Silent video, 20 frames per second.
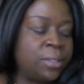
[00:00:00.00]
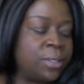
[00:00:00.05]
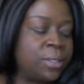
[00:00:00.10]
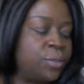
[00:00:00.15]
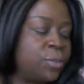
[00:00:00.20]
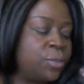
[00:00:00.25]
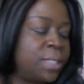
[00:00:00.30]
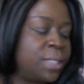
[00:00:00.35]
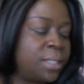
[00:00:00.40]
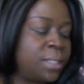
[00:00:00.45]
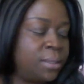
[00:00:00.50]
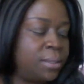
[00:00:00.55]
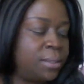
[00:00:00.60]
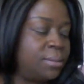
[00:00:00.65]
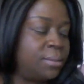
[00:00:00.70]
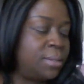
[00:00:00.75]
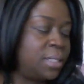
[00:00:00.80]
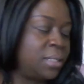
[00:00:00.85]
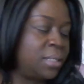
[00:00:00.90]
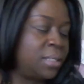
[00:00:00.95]
So this
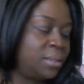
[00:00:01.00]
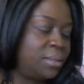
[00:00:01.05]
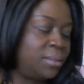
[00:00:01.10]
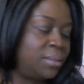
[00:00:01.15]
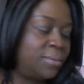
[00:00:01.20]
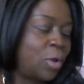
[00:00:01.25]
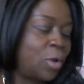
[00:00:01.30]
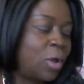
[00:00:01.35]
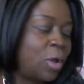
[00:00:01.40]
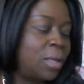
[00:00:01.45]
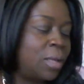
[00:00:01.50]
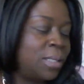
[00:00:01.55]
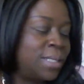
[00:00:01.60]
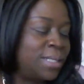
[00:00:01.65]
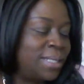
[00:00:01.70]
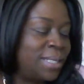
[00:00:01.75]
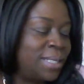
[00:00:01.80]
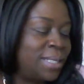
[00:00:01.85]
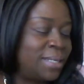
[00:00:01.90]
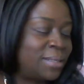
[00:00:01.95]

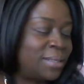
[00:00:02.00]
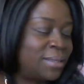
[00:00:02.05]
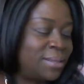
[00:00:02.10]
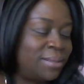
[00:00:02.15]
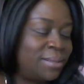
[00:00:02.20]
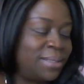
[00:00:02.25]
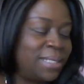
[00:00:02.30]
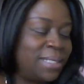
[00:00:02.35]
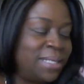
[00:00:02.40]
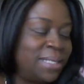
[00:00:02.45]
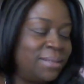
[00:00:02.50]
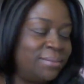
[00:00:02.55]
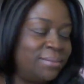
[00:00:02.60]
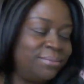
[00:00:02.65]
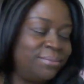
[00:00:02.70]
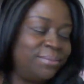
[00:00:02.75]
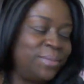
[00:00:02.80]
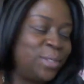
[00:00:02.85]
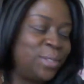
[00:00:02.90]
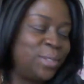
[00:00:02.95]
holiday is,
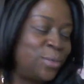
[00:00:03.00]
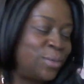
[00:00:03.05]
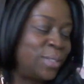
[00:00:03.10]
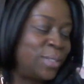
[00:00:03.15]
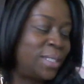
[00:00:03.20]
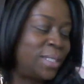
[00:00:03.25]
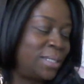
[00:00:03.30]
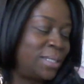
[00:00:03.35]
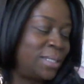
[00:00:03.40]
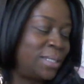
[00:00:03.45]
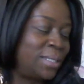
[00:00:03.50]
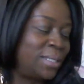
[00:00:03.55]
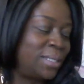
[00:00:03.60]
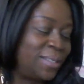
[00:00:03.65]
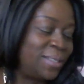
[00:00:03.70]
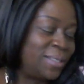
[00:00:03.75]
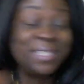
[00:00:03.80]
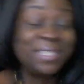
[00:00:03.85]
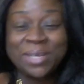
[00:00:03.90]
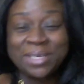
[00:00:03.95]
you know, it's a
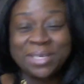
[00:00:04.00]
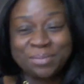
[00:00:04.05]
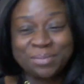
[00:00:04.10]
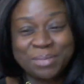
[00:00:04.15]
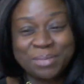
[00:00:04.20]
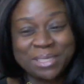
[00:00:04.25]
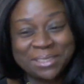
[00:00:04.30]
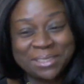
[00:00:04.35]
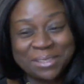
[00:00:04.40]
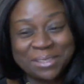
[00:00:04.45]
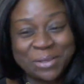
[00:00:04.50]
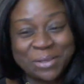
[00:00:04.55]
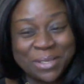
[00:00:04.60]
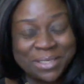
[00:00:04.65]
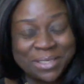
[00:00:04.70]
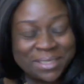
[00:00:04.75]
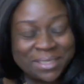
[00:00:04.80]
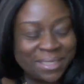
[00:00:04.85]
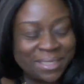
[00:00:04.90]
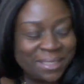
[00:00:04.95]
very special
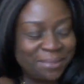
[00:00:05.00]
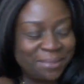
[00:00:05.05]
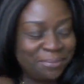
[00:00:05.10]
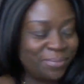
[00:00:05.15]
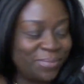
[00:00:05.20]
holiday.